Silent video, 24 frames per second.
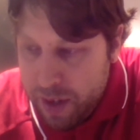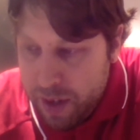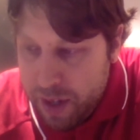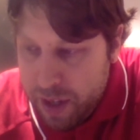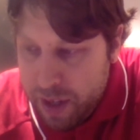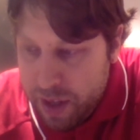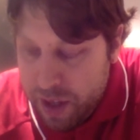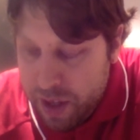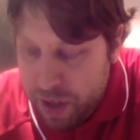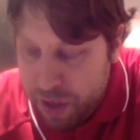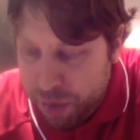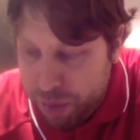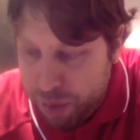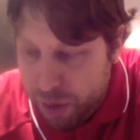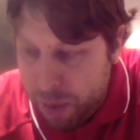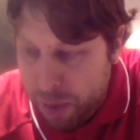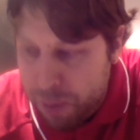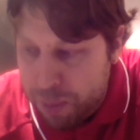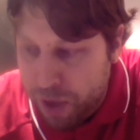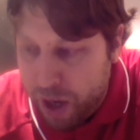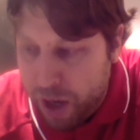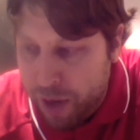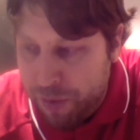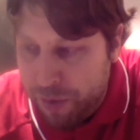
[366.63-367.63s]
this
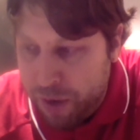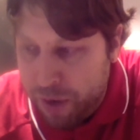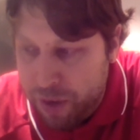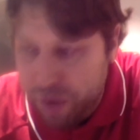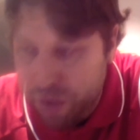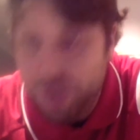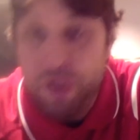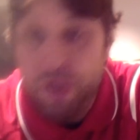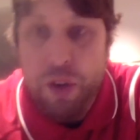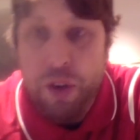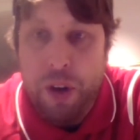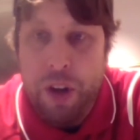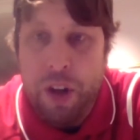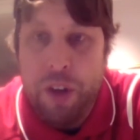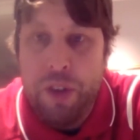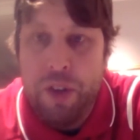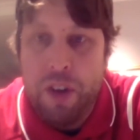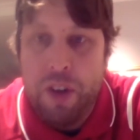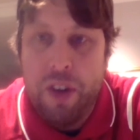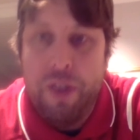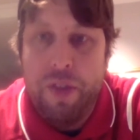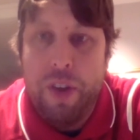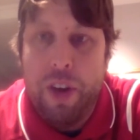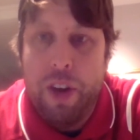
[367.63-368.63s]
rubbed off on the students in
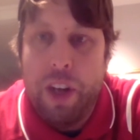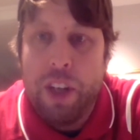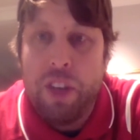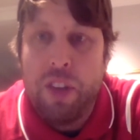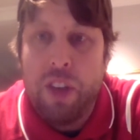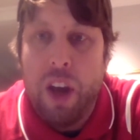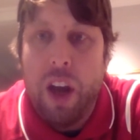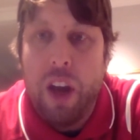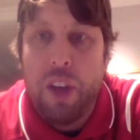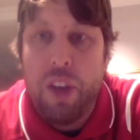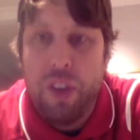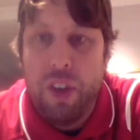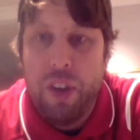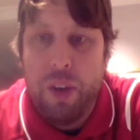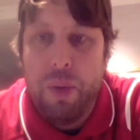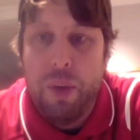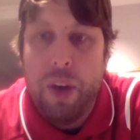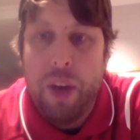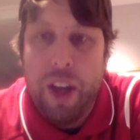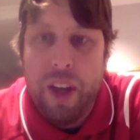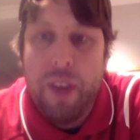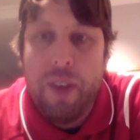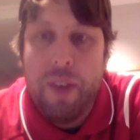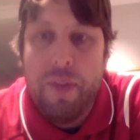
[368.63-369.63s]
a very toxic way.